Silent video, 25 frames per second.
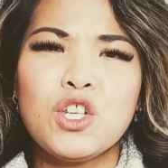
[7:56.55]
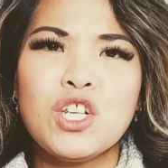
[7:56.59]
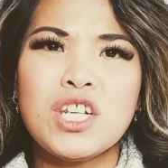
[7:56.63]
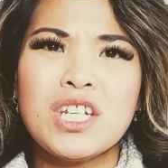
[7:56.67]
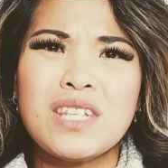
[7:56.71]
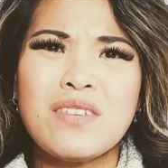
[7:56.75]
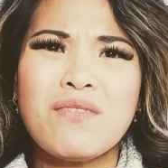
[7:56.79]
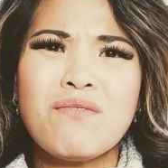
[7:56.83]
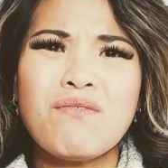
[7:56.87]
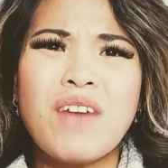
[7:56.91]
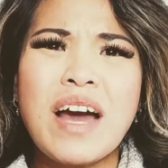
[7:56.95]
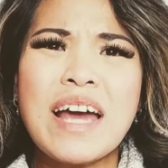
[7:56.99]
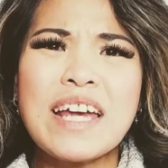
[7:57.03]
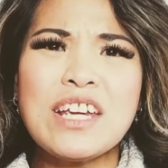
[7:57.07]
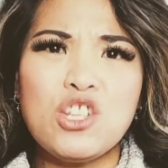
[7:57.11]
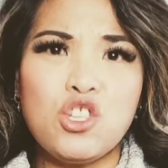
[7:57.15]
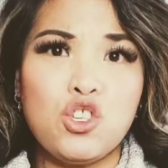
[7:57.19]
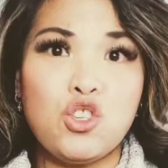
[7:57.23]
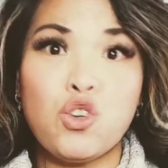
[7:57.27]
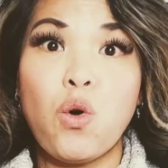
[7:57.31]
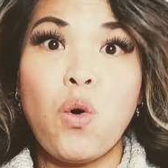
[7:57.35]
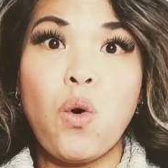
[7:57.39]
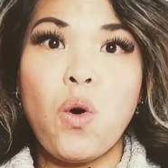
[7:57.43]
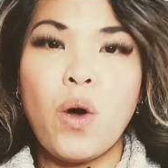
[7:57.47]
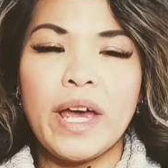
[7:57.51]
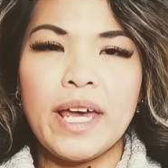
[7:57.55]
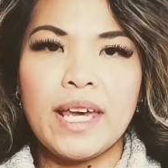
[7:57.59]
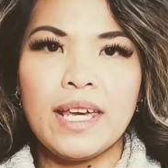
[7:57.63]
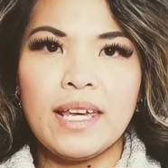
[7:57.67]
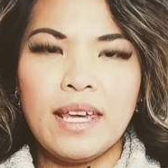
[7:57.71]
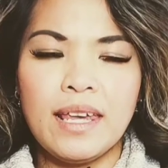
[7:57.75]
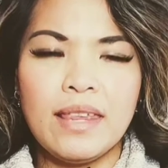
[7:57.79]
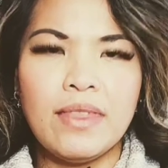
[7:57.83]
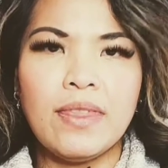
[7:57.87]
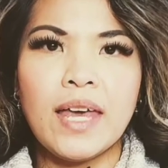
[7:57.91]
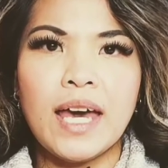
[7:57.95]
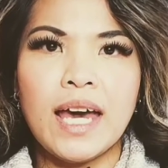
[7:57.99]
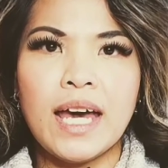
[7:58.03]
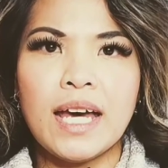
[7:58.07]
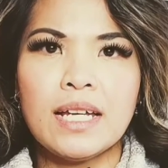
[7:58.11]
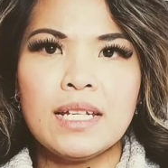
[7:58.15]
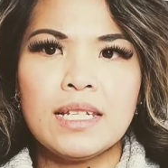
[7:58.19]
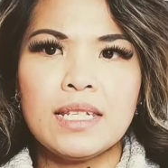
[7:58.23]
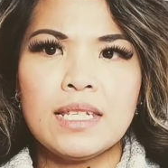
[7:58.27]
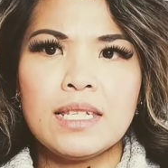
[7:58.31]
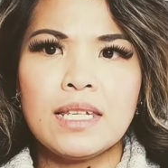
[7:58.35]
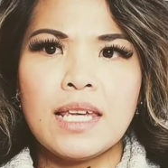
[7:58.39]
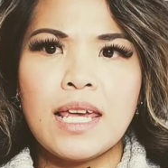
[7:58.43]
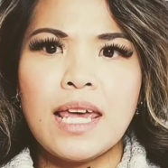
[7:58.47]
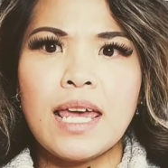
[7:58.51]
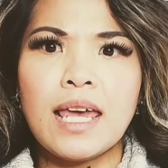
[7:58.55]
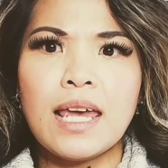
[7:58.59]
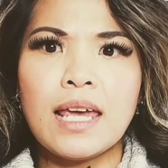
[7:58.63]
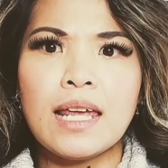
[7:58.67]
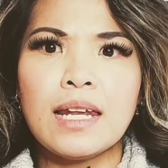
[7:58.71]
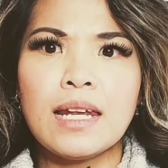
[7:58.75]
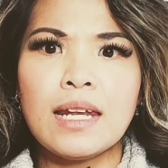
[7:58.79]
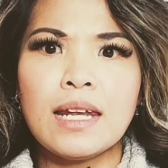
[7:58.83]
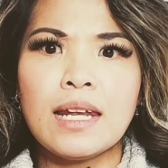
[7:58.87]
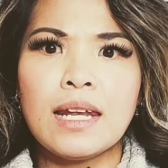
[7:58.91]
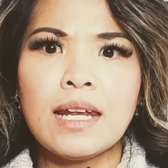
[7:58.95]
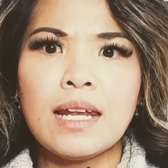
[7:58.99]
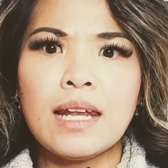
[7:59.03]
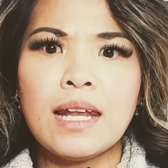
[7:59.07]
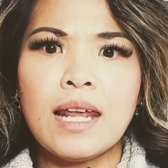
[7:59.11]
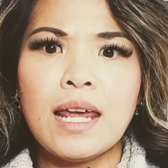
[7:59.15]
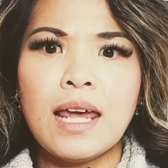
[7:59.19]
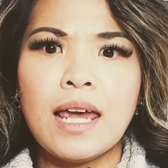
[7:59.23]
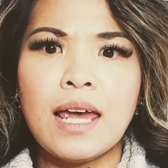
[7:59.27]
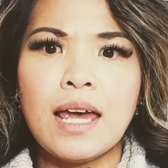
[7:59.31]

doesn't find joy in that. And